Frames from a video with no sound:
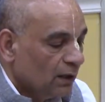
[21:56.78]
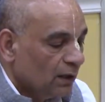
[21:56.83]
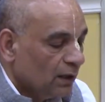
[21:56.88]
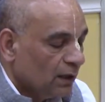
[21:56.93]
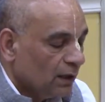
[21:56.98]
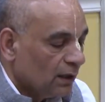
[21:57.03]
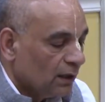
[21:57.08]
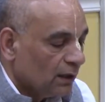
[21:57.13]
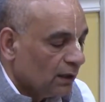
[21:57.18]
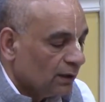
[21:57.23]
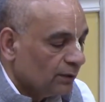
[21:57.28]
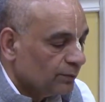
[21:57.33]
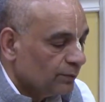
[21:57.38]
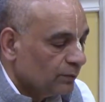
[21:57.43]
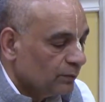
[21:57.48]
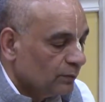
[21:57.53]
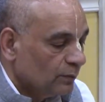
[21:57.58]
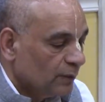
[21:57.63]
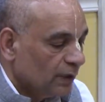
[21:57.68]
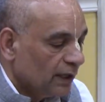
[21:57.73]
Um,
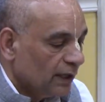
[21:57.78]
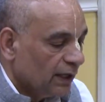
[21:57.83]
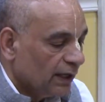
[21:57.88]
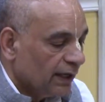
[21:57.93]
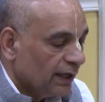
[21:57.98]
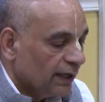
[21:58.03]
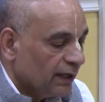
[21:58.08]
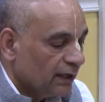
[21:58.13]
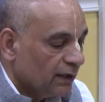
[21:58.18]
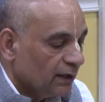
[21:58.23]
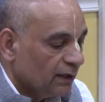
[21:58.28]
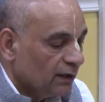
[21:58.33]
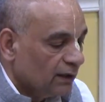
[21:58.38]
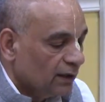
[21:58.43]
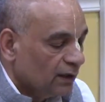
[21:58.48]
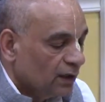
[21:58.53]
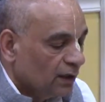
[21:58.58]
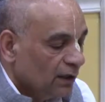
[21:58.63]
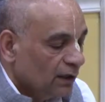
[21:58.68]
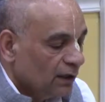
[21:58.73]
and
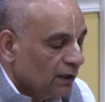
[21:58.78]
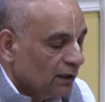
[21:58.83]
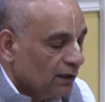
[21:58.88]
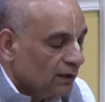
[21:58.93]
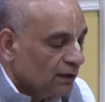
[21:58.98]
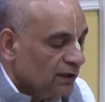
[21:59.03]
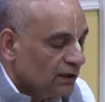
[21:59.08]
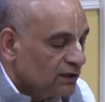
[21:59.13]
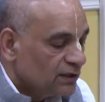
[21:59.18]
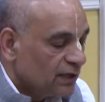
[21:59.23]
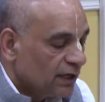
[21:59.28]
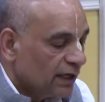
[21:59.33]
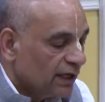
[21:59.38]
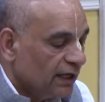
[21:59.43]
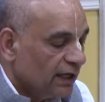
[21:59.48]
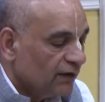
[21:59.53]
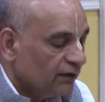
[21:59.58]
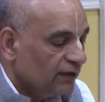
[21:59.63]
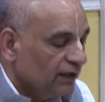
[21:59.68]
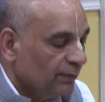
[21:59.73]
the
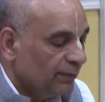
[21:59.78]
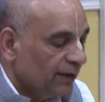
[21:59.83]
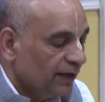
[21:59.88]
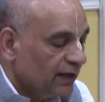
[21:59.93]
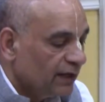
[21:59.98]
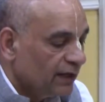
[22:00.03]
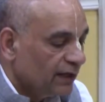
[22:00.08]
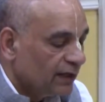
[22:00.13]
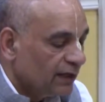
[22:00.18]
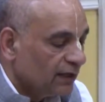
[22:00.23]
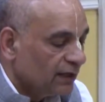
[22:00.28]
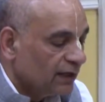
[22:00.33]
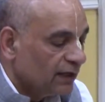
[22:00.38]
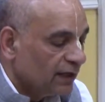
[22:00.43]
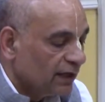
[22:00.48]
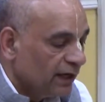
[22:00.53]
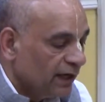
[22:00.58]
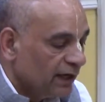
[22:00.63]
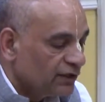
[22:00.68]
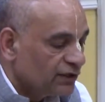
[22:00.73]
study of the material
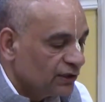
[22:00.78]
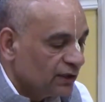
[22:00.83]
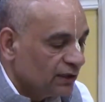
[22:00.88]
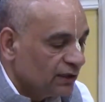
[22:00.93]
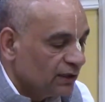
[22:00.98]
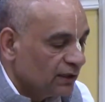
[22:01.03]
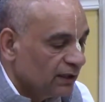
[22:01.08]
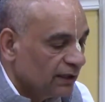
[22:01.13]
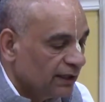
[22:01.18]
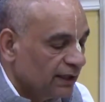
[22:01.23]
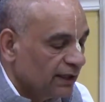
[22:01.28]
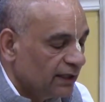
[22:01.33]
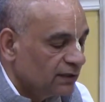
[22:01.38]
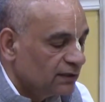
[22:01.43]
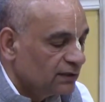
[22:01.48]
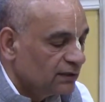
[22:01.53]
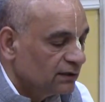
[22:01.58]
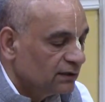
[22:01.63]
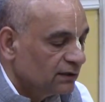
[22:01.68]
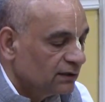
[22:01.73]
creation
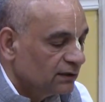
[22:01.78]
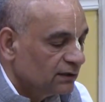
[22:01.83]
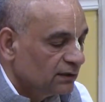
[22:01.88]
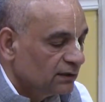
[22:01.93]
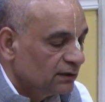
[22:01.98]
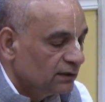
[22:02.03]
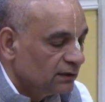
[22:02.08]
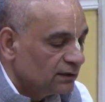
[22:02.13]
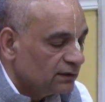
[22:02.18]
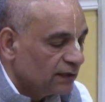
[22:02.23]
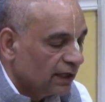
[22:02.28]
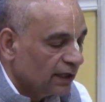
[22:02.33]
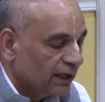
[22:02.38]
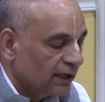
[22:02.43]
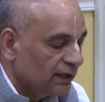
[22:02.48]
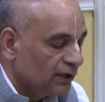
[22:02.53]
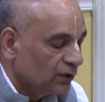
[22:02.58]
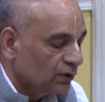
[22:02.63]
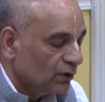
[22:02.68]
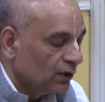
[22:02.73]
is
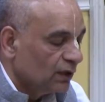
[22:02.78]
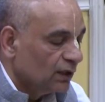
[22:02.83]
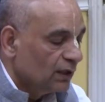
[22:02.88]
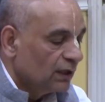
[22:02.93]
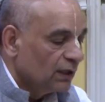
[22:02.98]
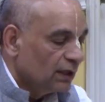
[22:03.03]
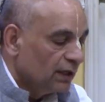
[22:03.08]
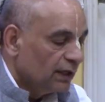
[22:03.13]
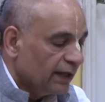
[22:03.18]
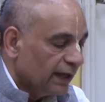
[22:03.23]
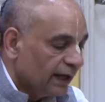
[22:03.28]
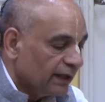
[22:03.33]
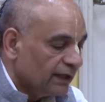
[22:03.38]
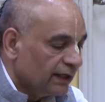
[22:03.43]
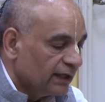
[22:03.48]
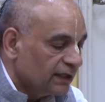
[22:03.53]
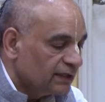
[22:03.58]
Sankhya Yoga. And it